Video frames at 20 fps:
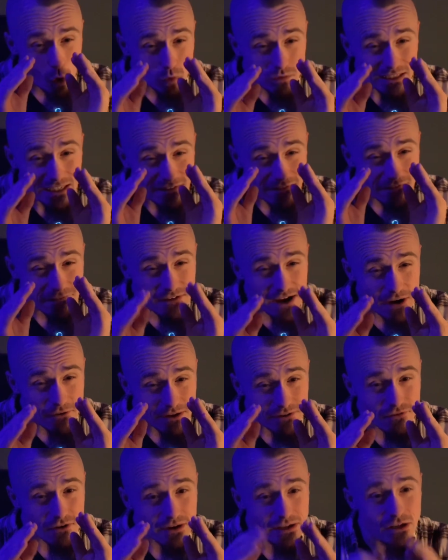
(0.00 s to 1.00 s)
only
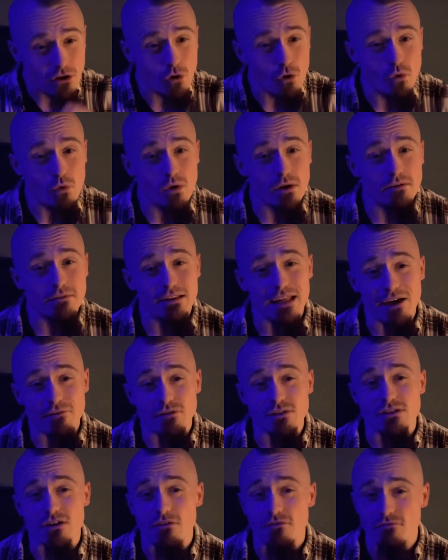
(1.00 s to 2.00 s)
very, very low
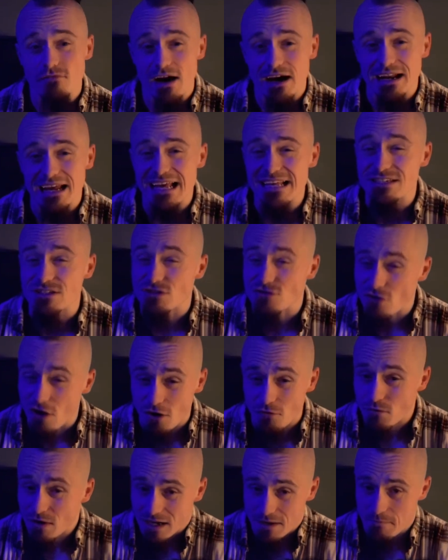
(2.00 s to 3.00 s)
levels of fat is
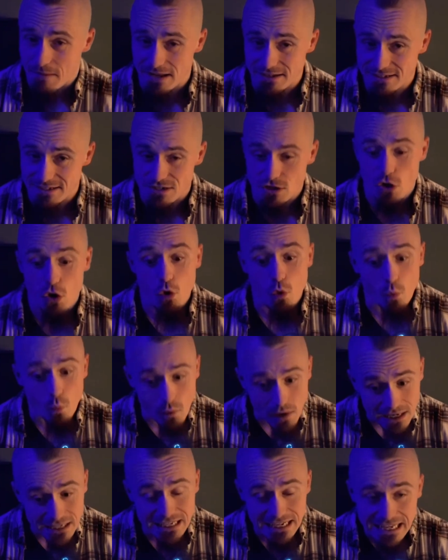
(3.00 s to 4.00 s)
not recommended.
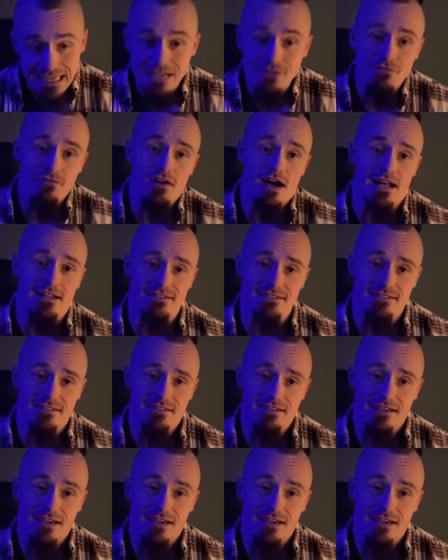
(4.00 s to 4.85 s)
We need fat